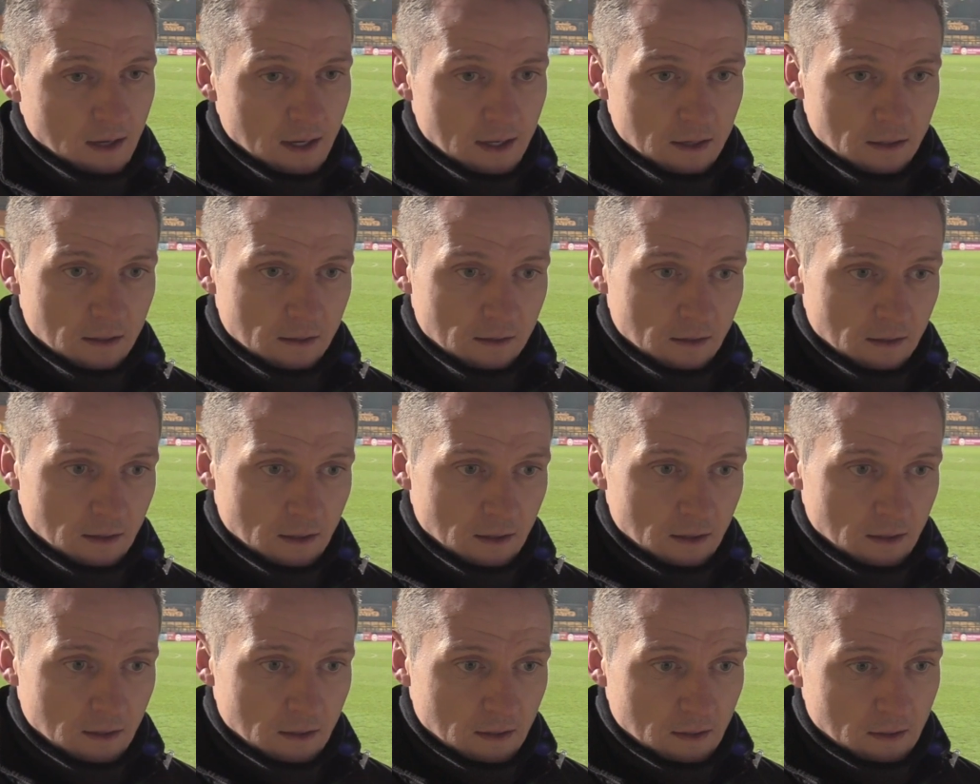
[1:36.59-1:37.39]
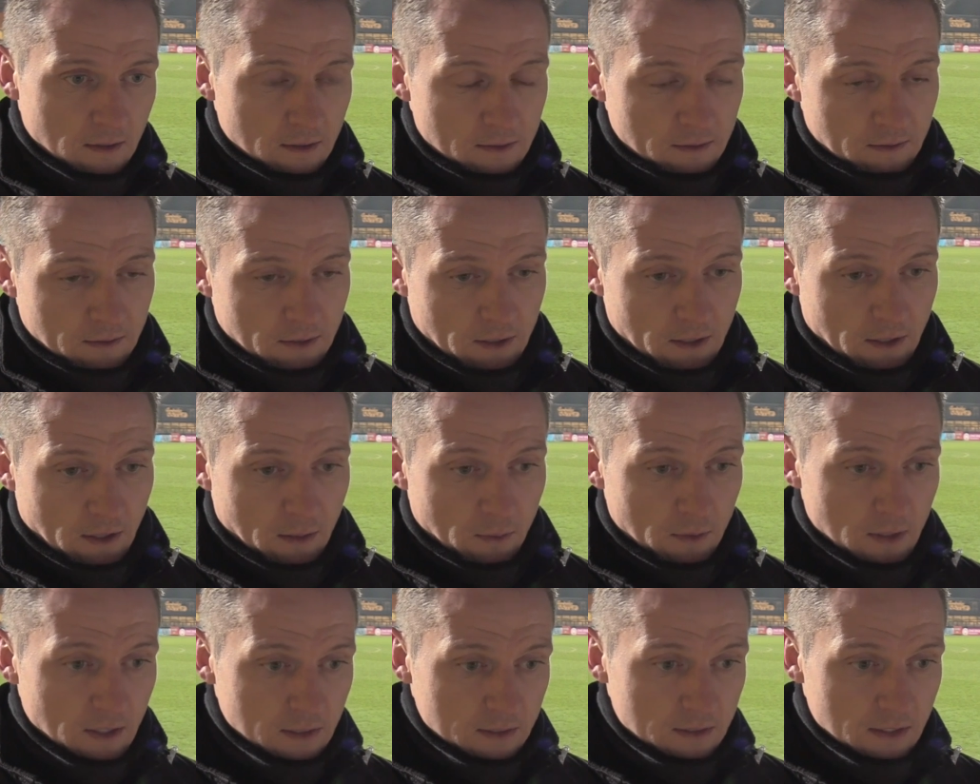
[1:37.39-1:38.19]
And you
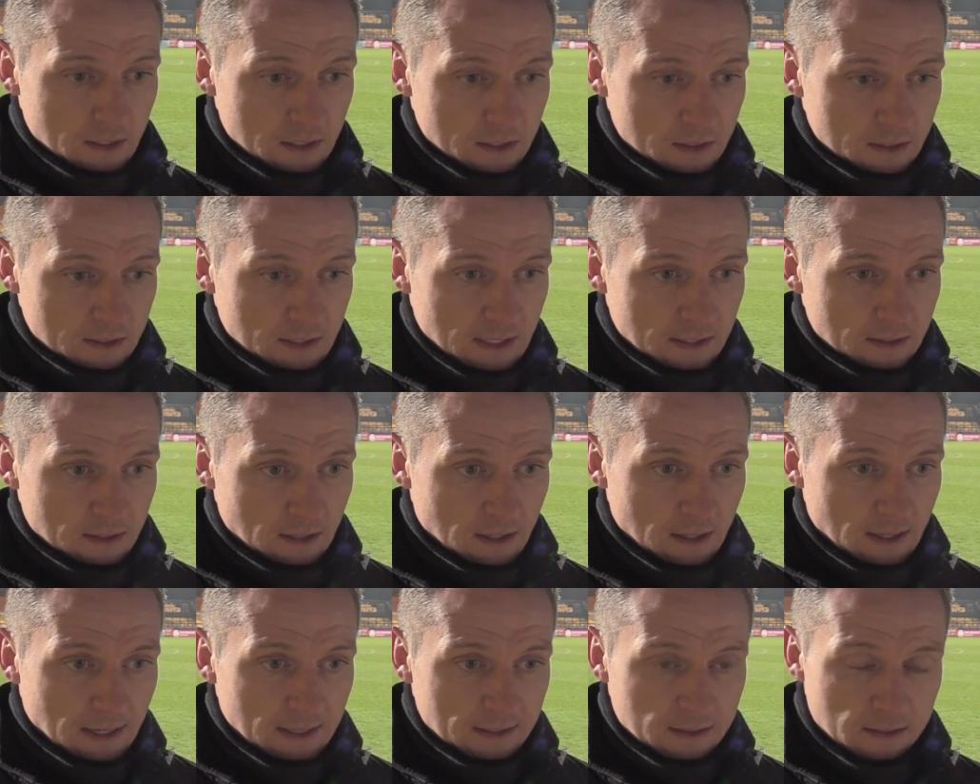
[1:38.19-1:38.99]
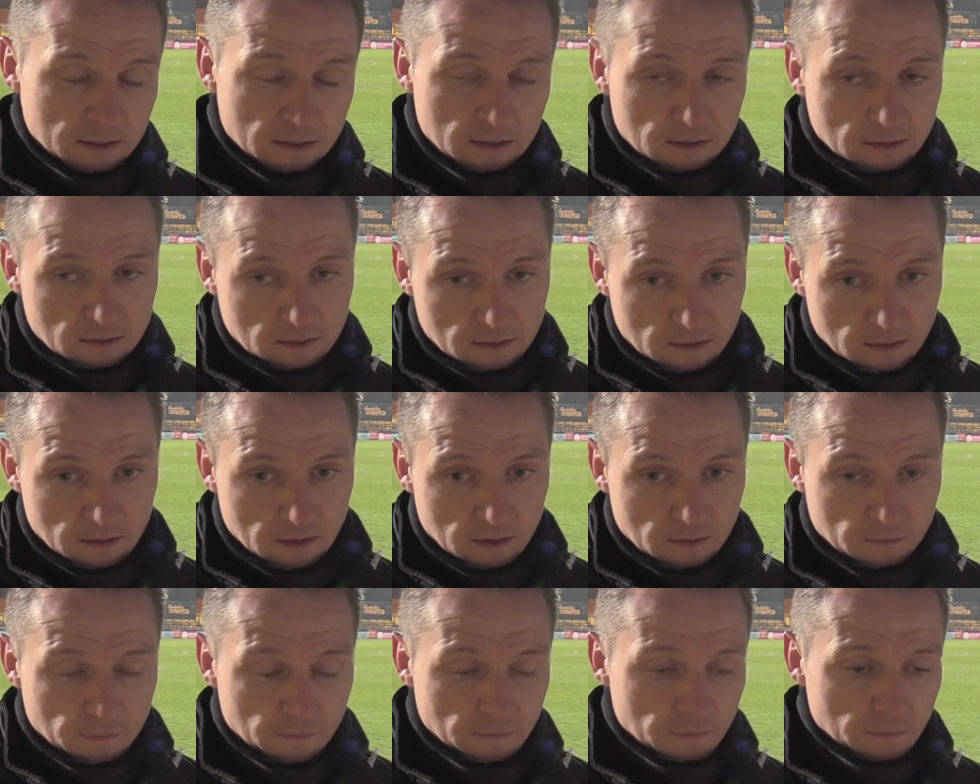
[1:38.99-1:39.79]
know, I said to the lads,
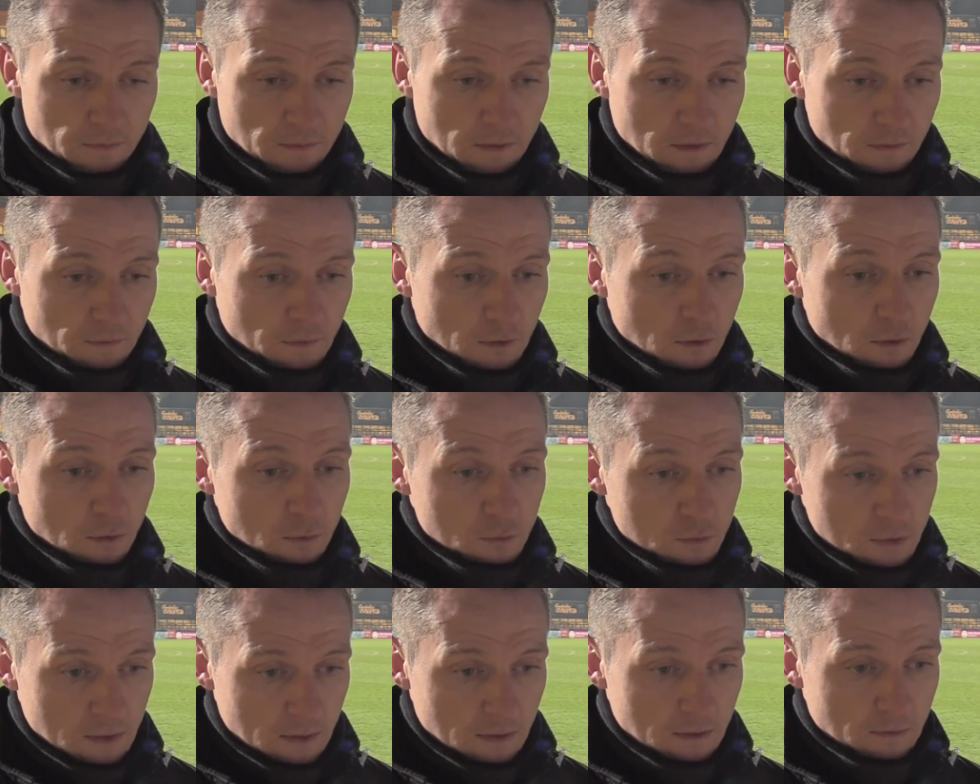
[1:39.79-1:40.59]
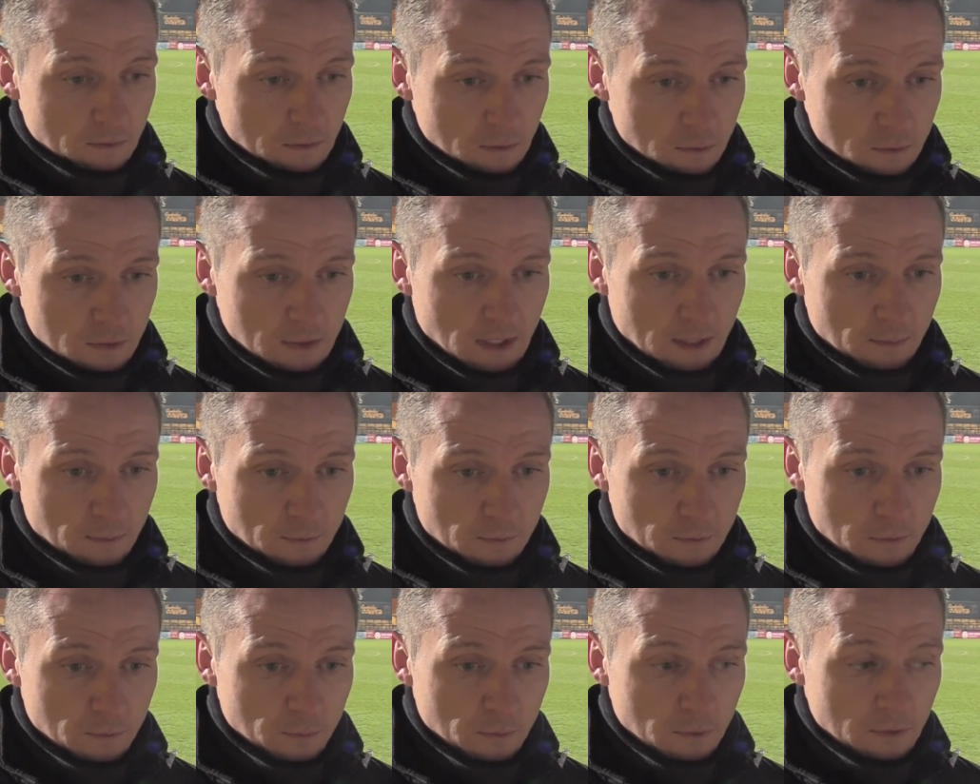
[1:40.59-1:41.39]
if you lose a game of
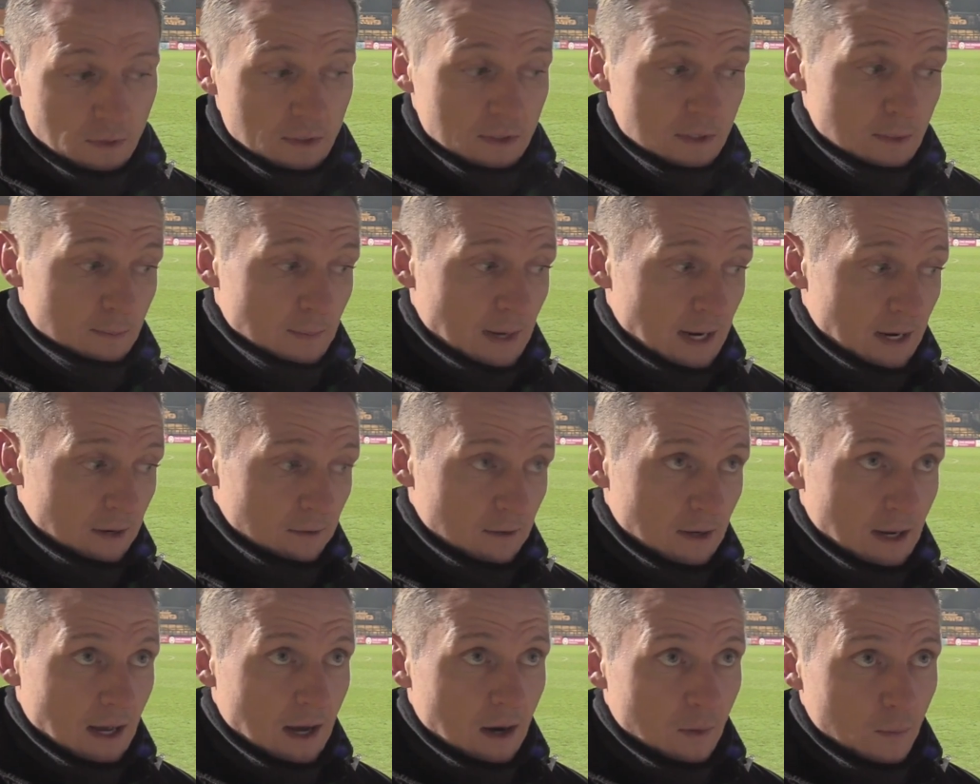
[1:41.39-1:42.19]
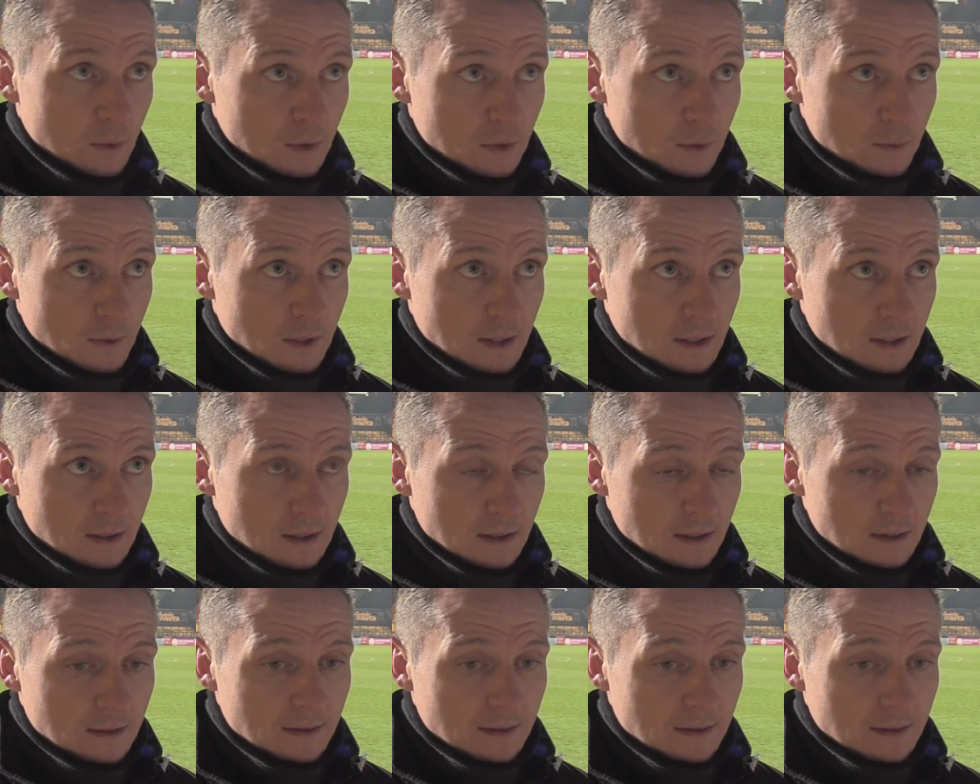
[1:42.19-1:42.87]
football, it's the manner in how we do it.